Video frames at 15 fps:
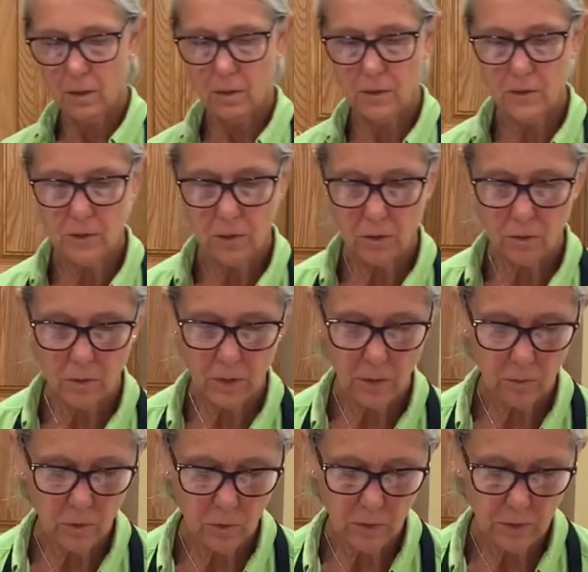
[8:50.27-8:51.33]
So
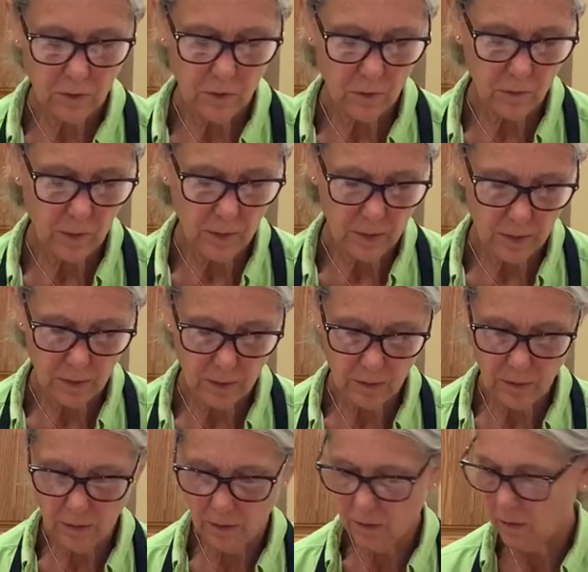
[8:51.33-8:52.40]
I'm going to add